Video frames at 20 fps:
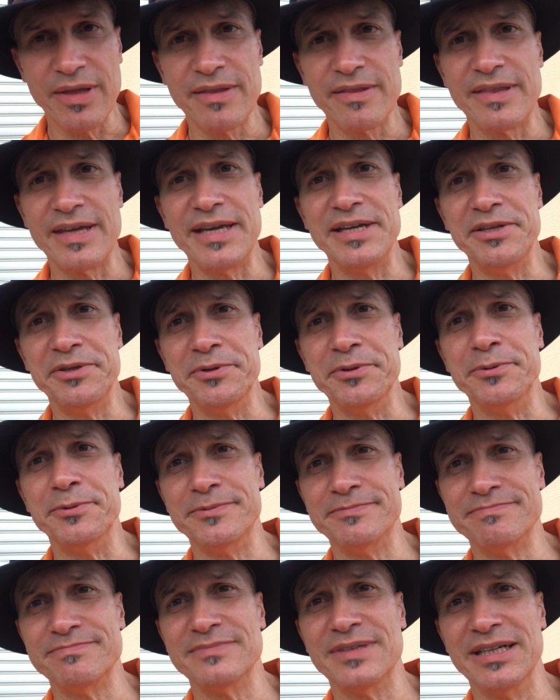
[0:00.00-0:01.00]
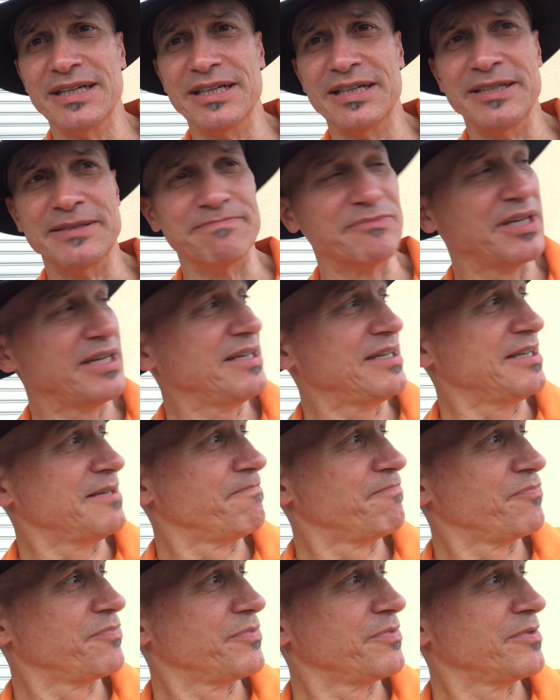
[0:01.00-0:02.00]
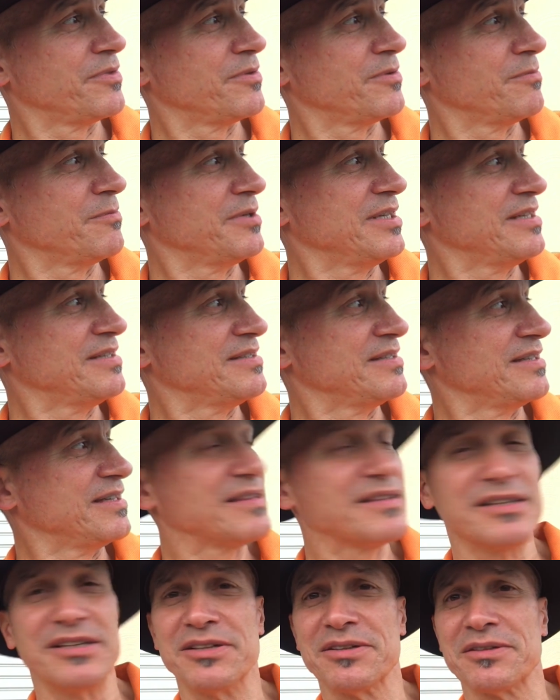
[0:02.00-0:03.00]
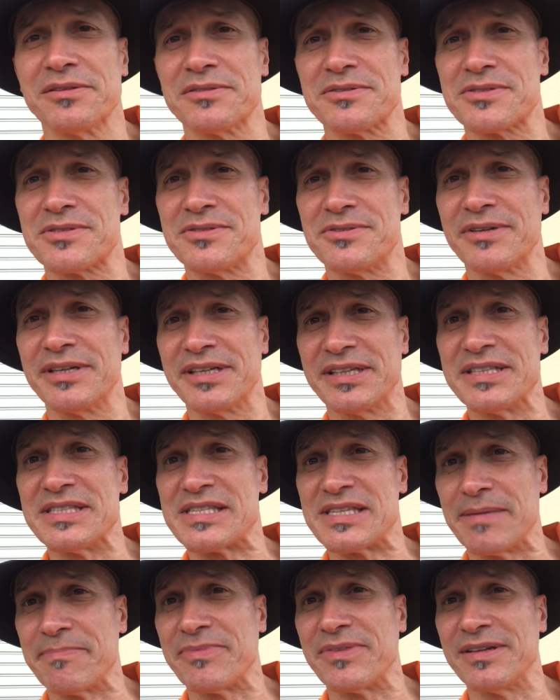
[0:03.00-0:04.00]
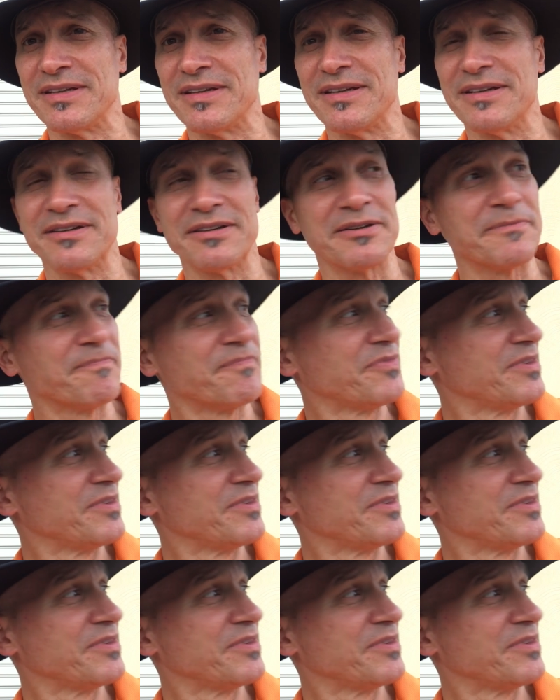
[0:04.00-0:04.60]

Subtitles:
They knew, hey, we need to get the girls drinking something here.